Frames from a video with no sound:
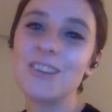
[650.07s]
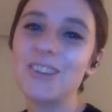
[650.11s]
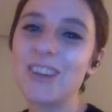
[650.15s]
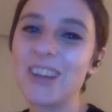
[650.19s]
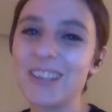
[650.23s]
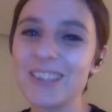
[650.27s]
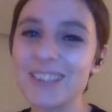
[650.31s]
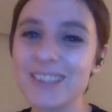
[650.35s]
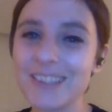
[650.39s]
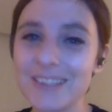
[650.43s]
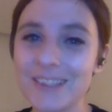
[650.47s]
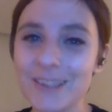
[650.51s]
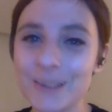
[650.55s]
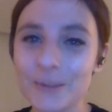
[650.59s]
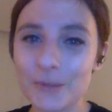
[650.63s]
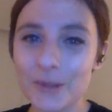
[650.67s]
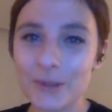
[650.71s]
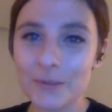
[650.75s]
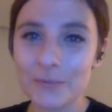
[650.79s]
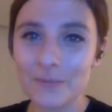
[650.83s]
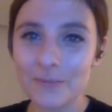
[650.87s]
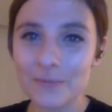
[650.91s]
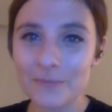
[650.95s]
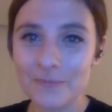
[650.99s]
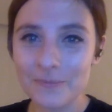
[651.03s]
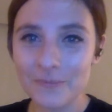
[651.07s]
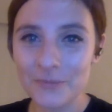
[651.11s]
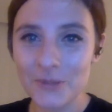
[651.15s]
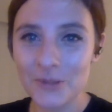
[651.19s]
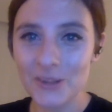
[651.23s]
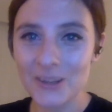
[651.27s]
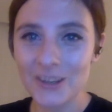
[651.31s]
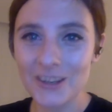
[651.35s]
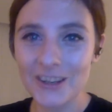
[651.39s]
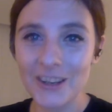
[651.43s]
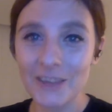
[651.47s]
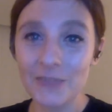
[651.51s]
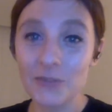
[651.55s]
you guys need something.
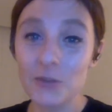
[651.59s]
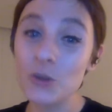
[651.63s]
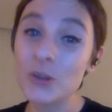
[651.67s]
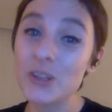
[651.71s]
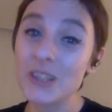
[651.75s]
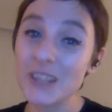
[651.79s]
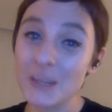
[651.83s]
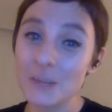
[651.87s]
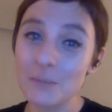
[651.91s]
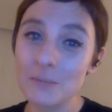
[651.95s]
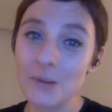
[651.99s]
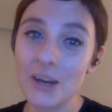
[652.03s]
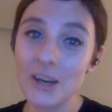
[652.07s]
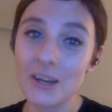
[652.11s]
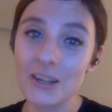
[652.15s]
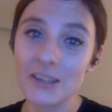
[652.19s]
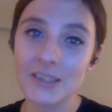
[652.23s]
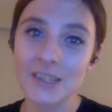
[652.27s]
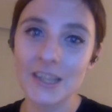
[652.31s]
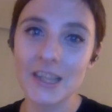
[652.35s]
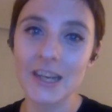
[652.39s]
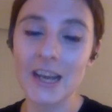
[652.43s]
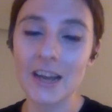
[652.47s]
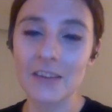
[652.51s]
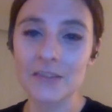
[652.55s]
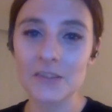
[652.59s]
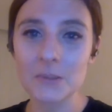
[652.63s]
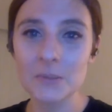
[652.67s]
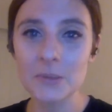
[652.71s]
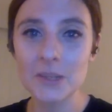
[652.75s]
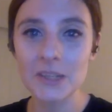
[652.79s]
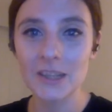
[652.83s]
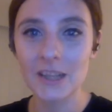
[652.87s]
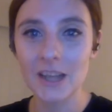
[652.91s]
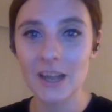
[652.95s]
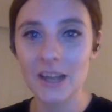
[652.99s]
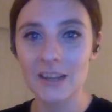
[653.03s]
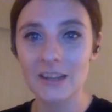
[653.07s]
If you did mugs, they'd have to
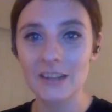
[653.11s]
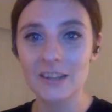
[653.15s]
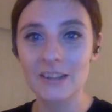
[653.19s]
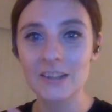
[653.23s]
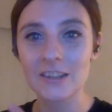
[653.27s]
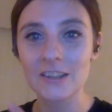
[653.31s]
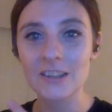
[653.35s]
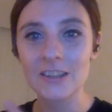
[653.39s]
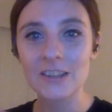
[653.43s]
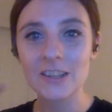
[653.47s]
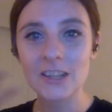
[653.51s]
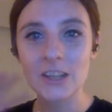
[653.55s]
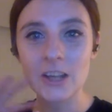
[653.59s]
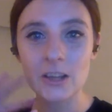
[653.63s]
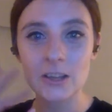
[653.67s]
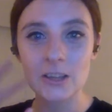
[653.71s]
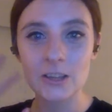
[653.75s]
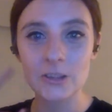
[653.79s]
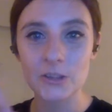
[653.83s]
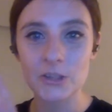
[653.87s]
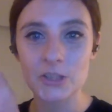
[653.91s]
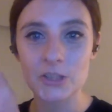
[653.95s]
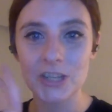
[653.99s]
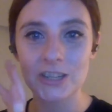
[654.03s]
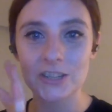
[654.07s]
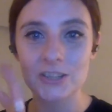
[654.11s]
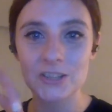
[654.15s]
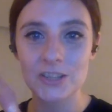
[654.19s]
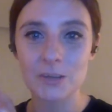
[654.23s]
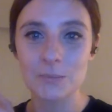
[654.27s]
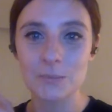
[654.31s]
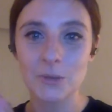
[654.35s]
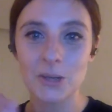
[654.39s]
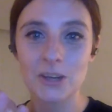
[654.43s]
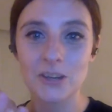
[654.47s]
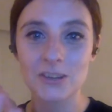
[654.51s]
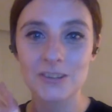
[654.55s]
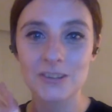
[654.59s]
be like color changing
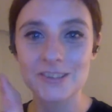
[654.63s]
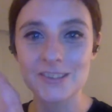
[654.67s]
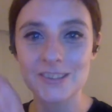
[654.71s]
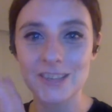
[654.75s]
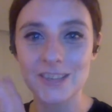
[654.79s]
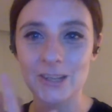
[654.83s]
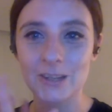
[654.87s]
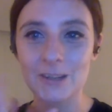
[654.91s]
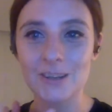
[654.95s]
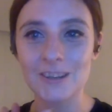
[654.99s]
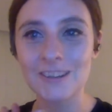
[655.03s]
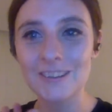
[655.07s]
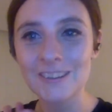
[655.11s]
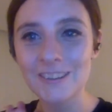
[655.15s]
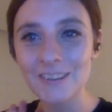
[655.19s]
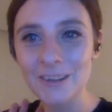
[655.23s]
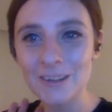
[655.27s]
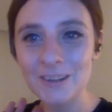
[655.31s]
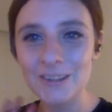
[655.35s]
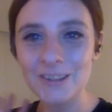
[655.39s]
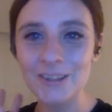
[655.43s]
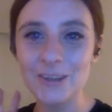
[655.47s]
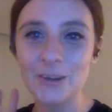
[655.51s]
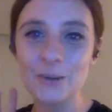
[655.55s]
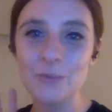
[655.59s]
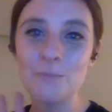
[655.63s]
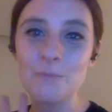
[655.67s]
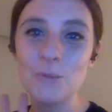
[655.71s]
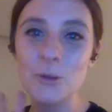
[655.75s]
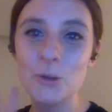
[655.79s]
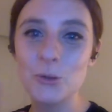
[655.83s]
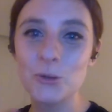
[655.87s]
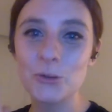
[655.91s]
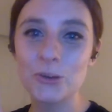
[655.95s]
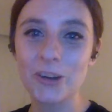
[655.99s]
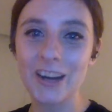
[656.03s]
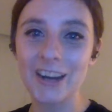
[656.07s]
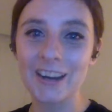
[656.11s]
mugs, like
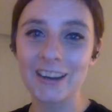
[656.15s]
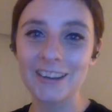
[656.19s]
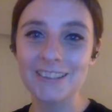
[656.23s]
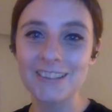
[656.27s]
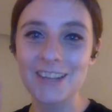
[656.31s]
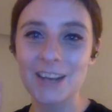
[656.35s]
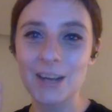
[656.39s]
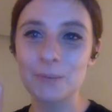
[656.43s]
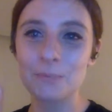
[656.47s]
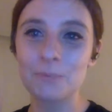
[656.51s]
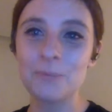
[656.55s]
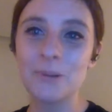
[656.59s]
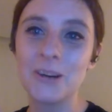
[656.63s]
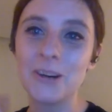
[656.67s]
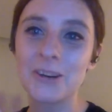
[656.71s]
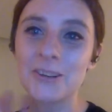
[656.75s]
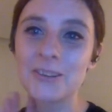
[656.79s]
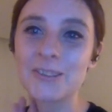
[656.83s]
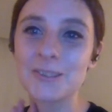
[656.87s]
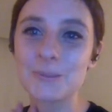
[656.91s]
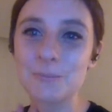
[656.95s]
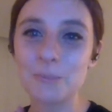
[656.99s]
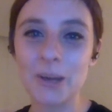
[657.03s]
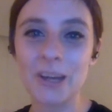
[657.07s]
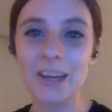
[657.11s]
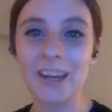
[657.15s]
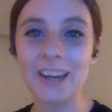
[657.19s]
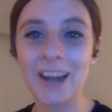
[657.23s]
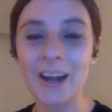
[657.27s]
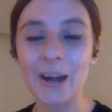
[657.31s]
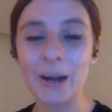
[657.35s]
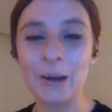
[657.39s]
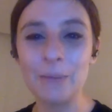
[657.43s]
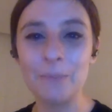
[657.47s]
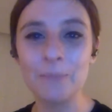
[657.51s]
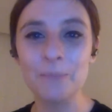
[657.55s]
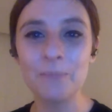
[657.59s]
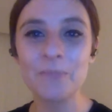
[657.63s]
mood ring type mugs. But
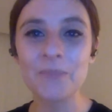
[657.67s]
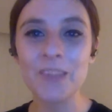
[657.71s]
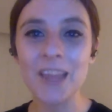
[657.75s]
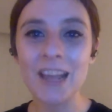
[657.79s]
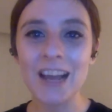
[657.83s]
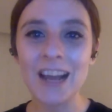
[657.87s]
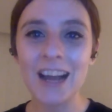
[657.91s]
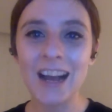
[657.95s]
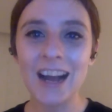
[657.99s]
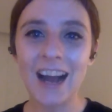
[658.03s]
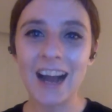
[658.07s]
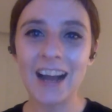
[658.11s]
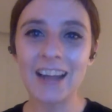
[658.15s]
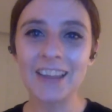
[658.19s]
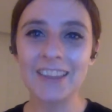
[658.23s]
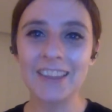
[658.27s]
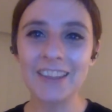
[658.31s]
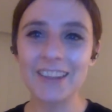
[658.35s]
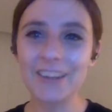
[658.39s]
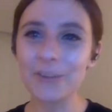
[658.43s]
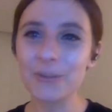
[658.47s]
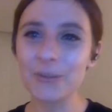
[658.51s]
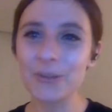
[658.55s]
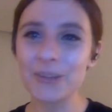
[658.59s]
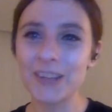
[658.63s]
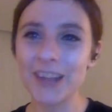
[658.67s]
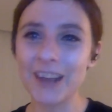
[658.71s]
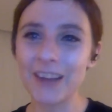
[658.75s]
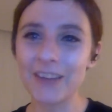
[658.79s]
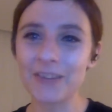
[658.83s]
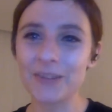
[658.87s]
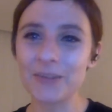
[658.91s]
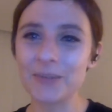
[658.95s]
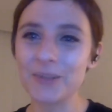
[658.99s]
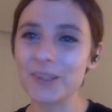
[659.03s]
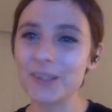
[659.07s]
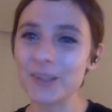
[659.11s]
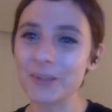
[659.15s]
I think it would have
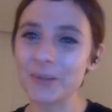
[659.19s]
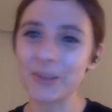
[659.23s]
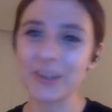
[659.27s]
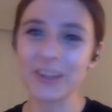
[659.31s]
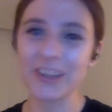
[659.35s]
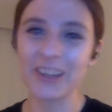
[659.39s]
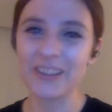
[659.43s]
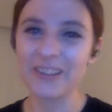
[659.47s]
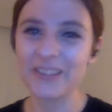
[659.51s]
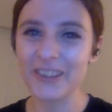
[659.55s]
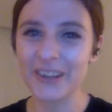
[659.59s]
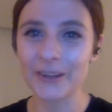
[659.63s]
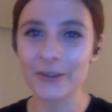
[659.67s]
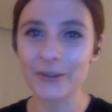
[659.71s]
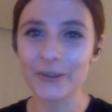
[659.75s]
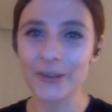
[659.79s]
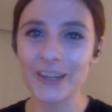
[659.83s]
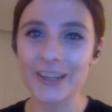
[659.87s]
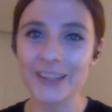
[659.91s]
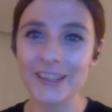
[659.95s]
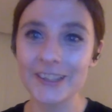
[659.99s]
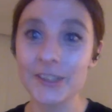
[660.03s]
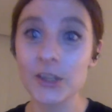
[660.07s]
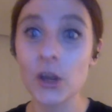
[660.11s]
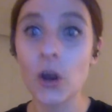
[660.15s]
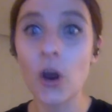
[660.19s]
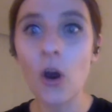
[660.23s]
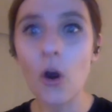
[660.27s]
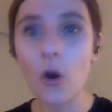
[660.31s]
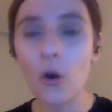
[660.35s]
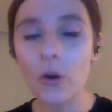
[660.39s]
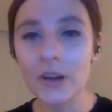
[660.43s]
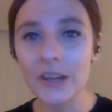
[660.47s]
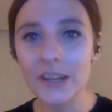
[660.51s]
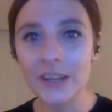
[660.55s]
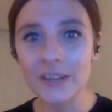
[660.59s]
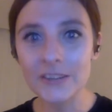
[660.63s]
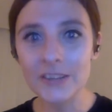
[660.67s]
to be something like figurines
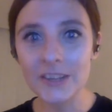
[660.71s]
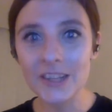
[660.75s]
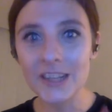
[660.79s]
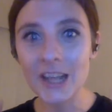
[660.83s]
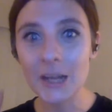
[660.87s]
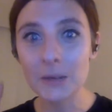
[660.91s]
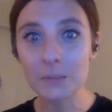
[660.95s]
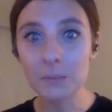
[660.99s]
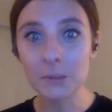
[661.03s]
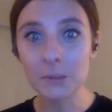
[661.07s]
or even